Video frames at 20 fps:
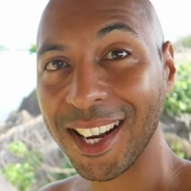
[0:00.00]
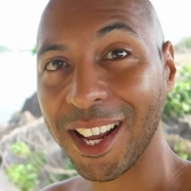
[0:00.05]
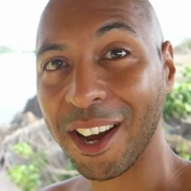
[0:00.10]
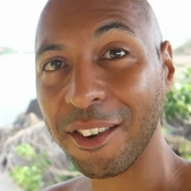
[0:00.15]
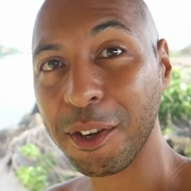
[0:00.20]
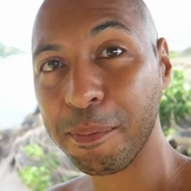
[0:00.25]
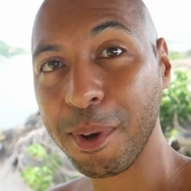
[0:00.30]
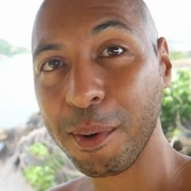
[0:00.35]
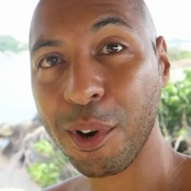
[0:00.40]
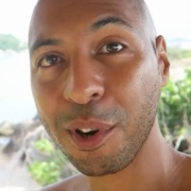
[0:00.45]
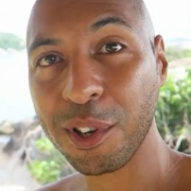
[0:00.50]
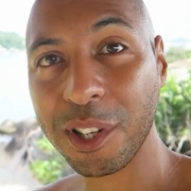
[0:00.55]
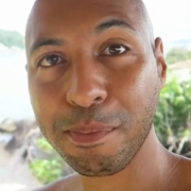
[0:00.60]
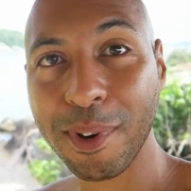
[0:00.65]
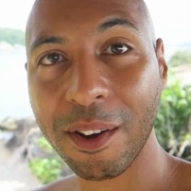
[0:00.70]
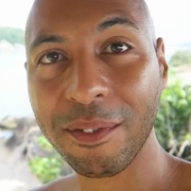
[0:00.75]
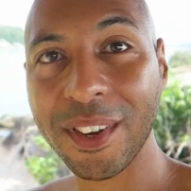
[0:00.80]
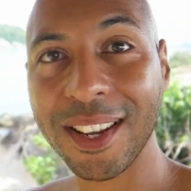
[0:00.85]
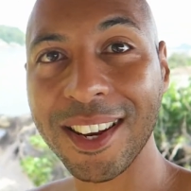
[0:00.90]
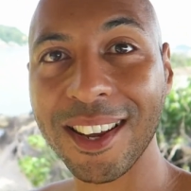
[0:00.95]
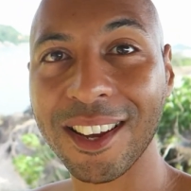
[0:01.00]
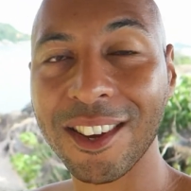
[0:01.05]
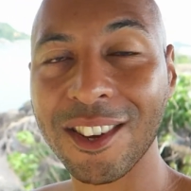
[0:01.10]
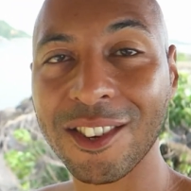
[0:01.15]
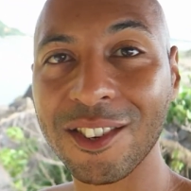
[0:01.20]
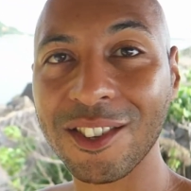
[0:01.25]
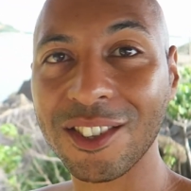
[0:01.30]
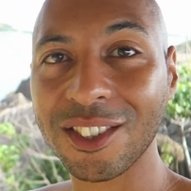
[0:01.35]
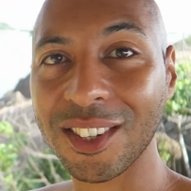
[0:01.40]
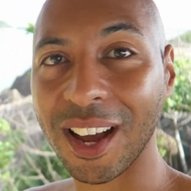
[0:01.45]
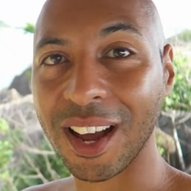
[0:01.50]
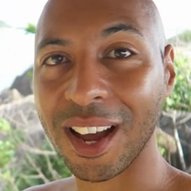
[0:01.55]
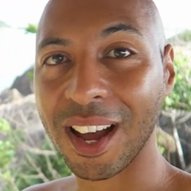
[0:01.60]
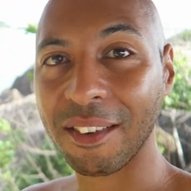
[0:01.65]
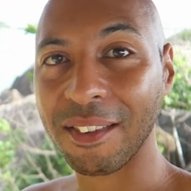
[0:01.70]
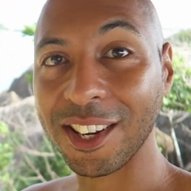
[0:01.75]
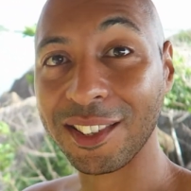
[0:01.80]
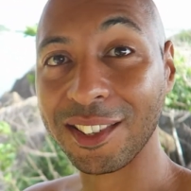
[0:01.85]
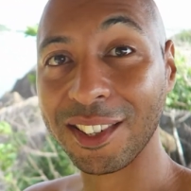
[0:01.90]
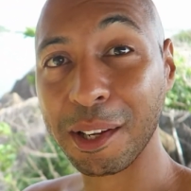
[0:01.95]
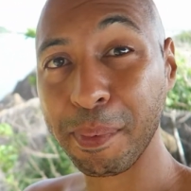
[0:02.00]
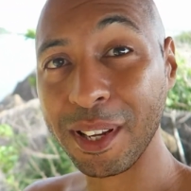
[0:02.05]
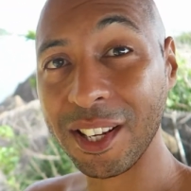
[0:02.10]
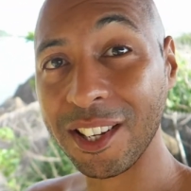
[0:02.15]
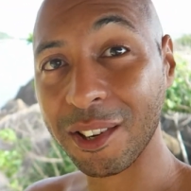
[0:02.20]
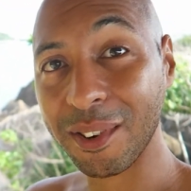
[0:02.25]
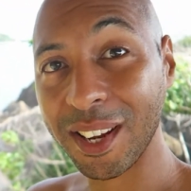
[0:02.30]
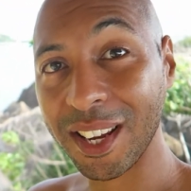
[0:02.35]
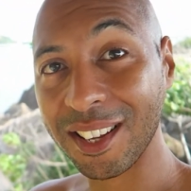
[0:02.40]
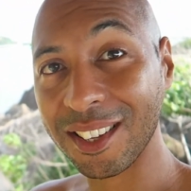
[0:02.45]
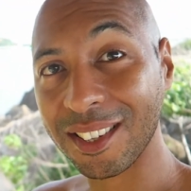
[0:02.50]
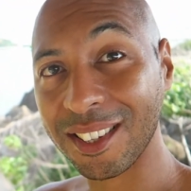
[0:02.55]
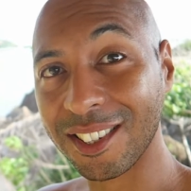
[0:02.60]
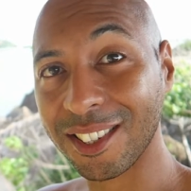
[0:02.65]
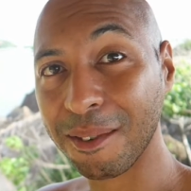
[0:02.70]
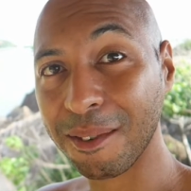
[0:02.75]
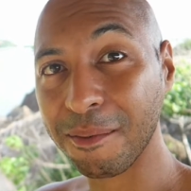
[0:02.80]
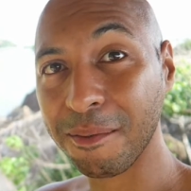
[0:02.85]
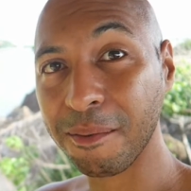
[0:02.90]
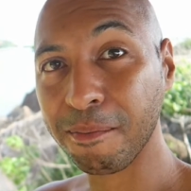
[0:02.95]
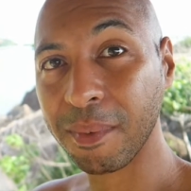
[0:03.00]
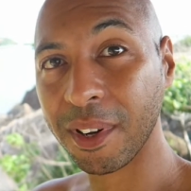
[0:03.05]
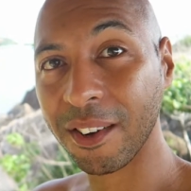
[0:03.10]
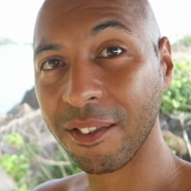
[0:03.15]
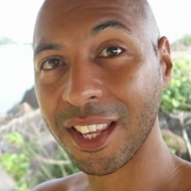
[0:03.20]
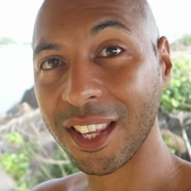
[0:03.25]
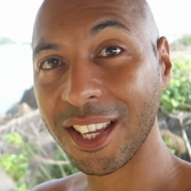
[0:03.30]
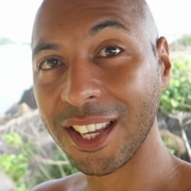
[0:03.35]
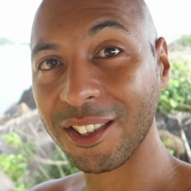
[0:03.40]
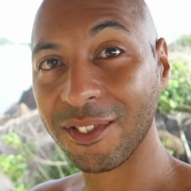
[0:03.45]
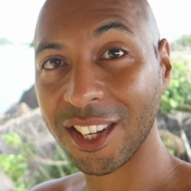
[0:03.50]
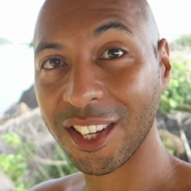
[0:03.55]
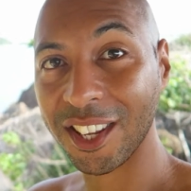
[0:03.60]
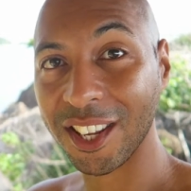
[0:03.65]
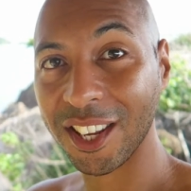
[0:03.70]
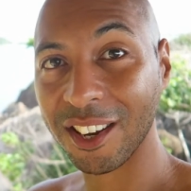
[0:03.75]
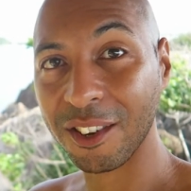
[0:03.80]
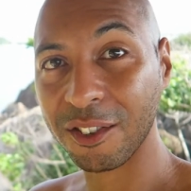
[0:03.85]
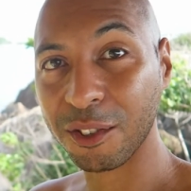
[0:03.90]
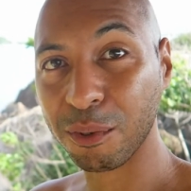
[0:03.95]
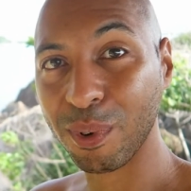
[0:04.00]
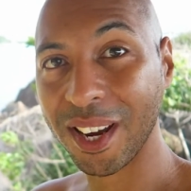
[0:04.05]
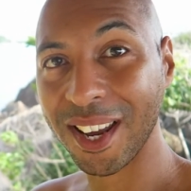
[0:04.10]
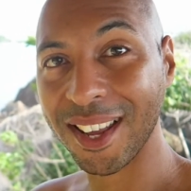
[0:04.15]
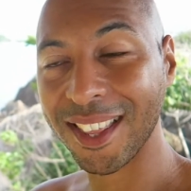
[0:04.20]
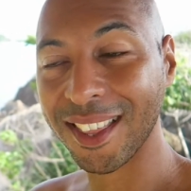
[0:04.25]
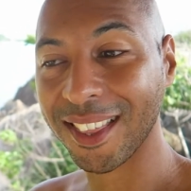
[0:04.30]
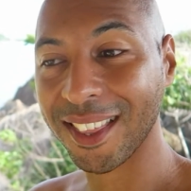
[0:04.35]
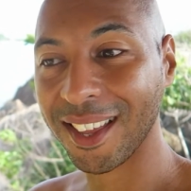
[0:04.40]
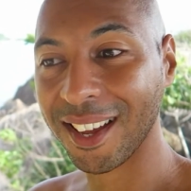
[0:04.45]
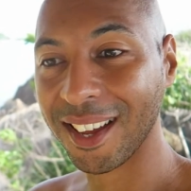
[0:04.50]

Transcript: Now, if you've been watching my videos, I've actually been doing some of these videos with